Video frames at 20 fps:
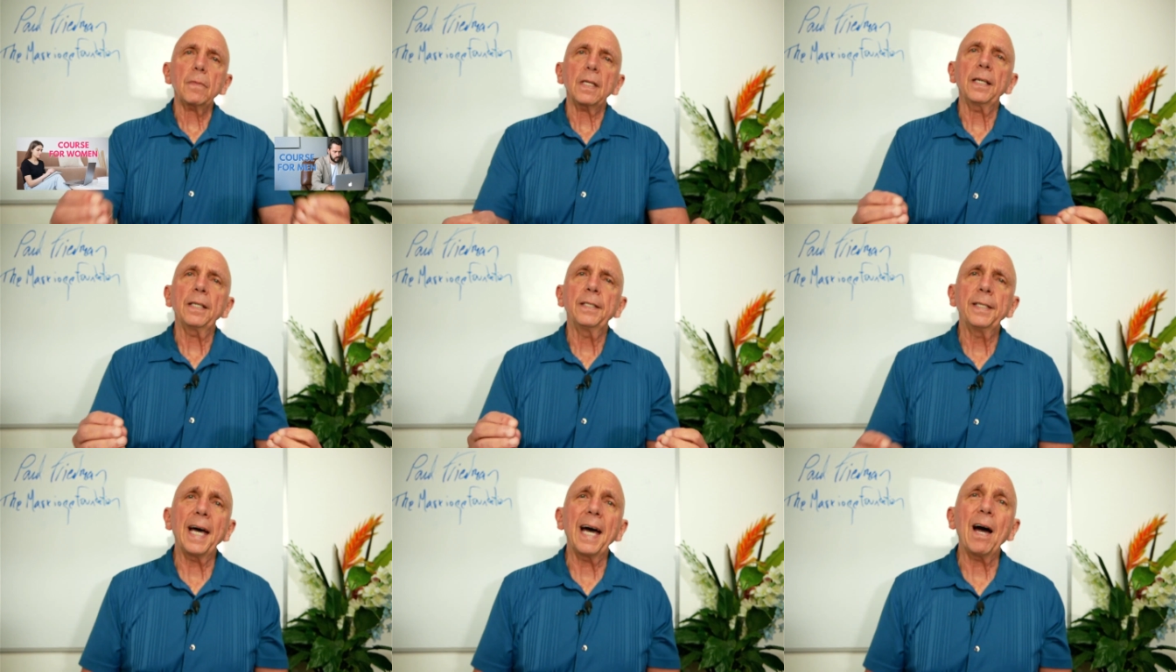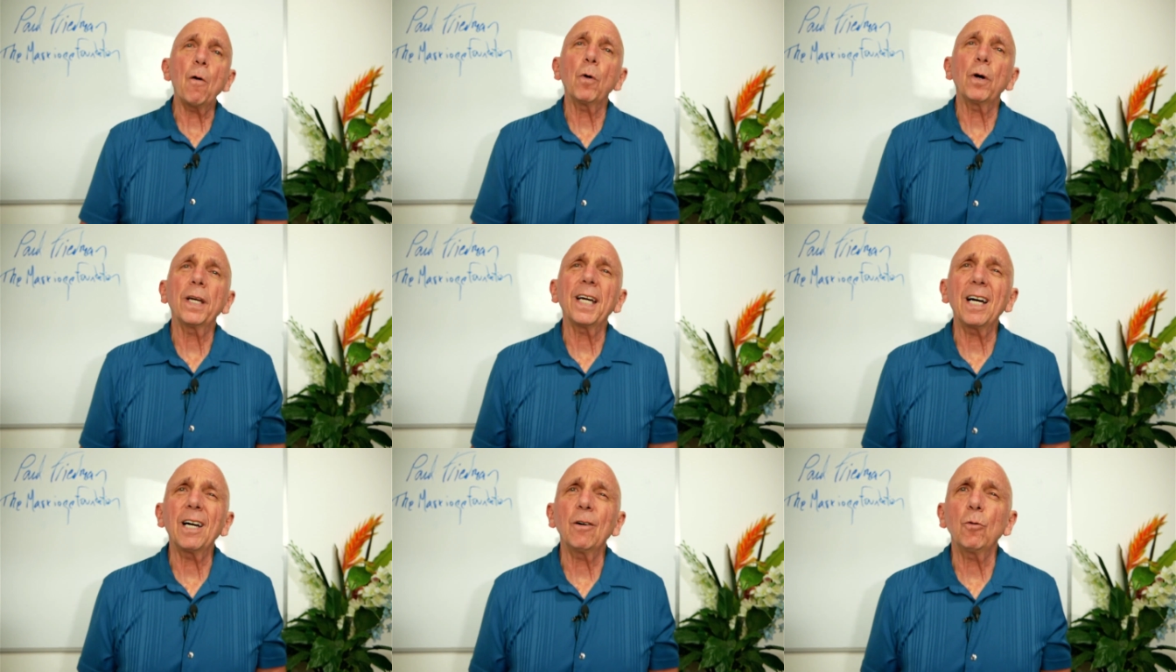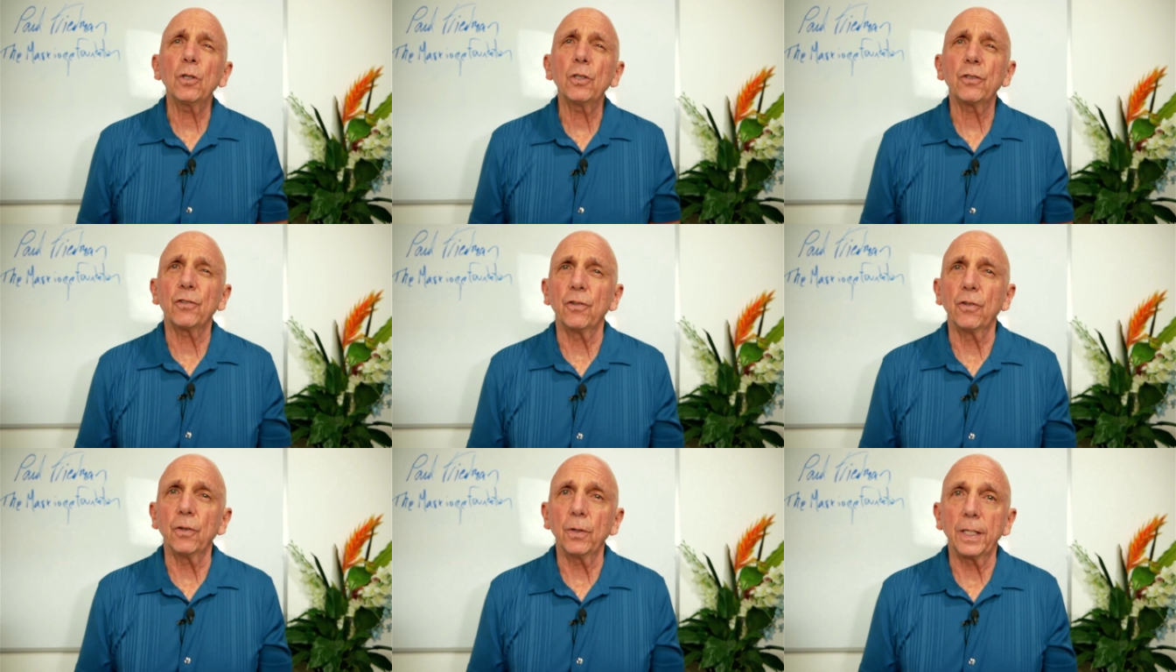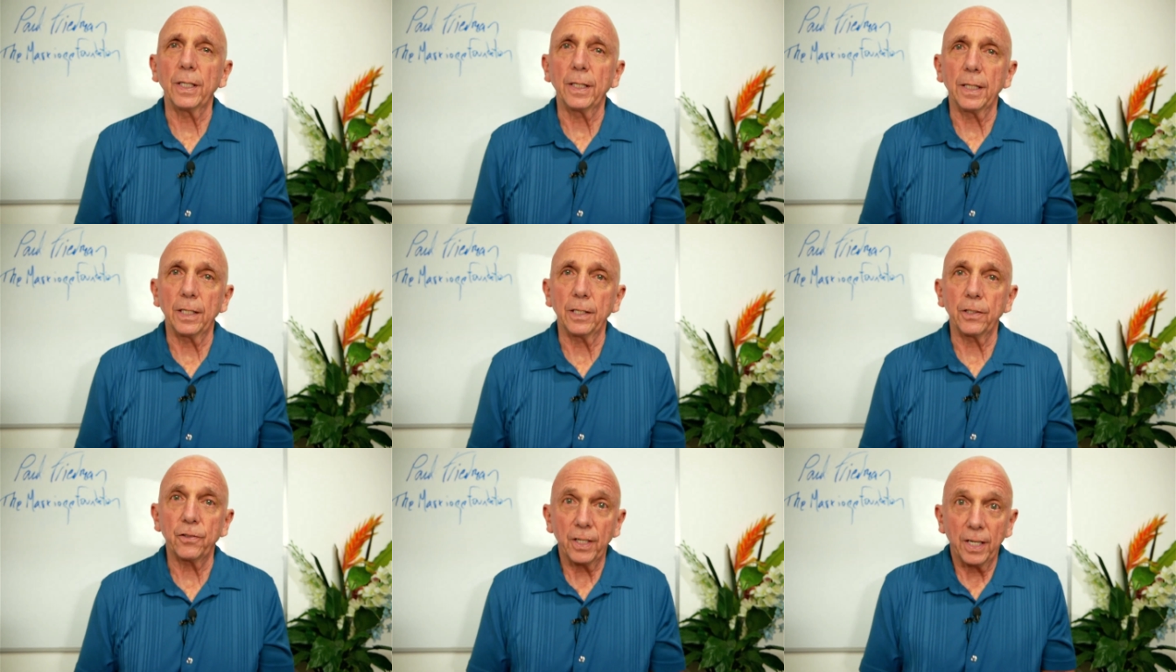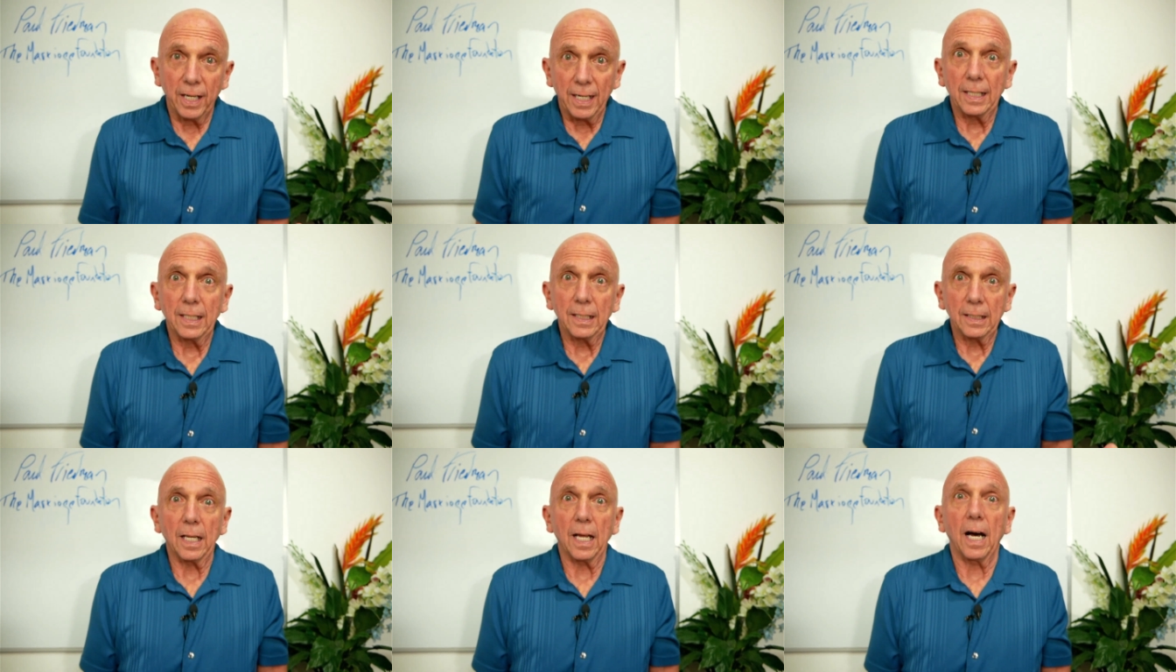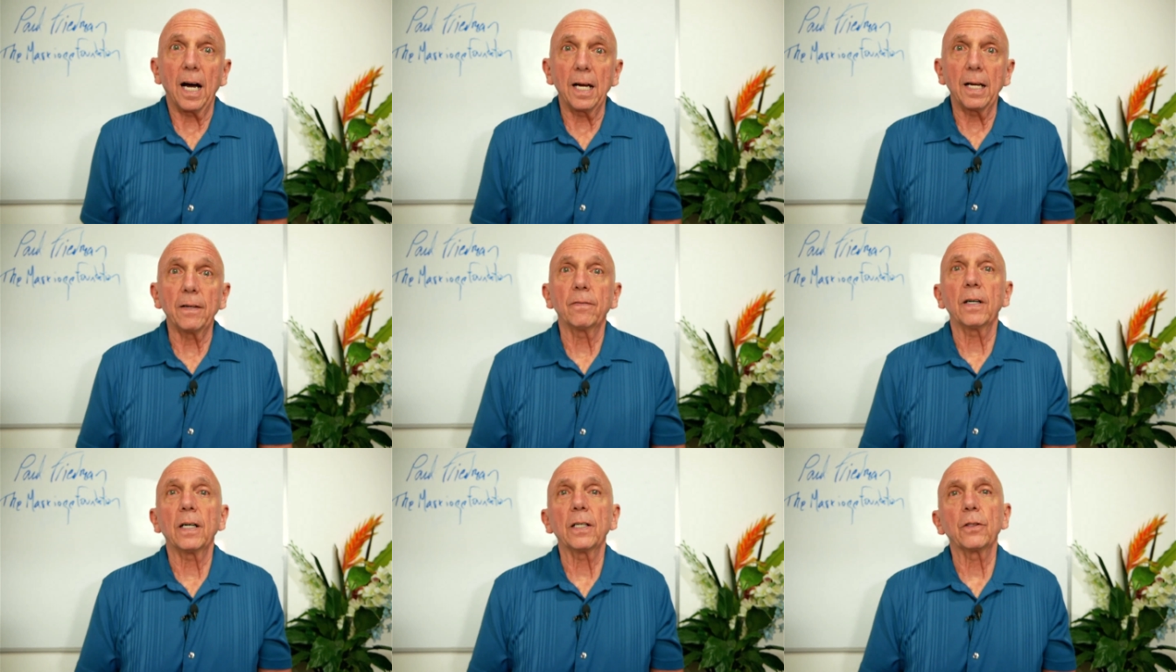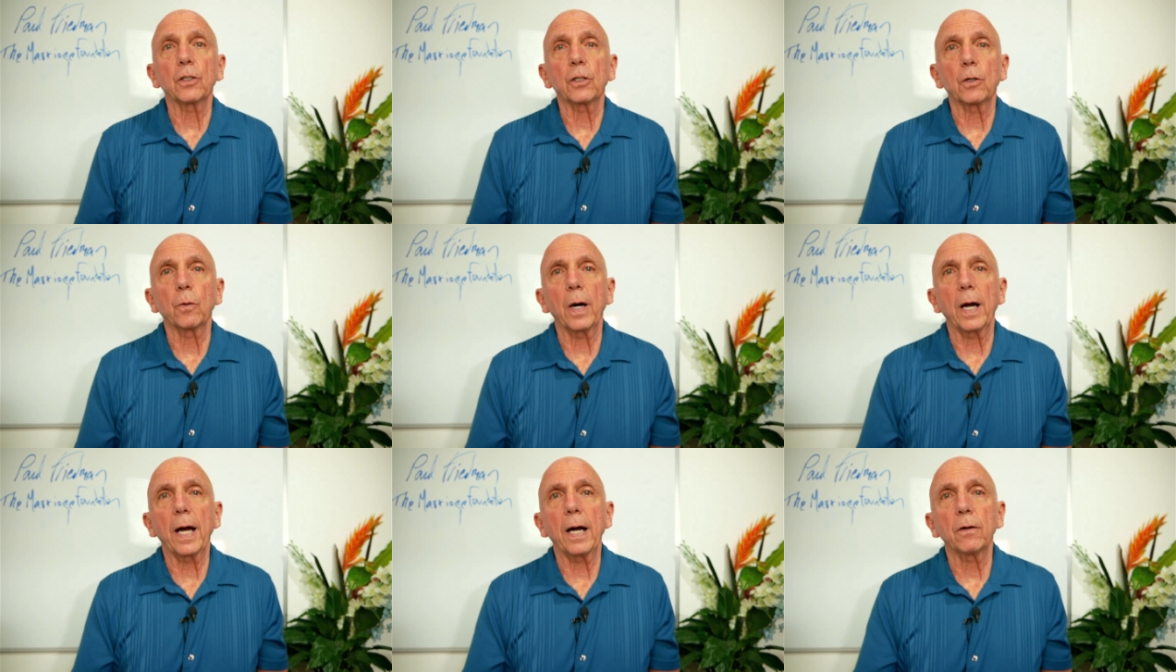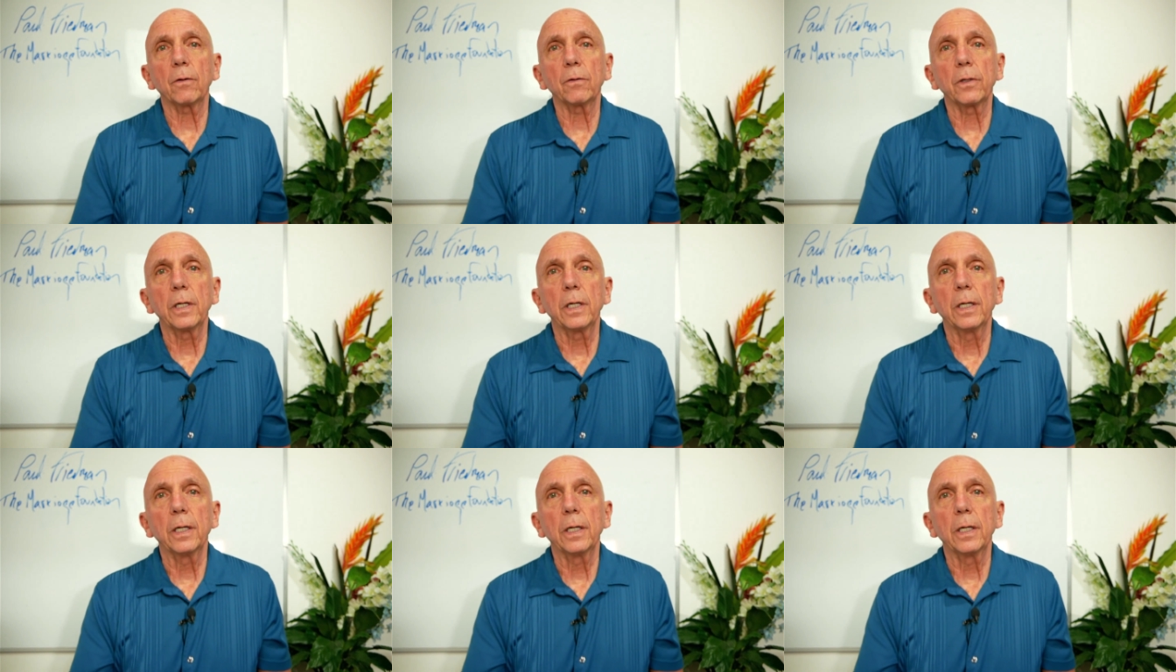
Now, when I was doing this live on the ground,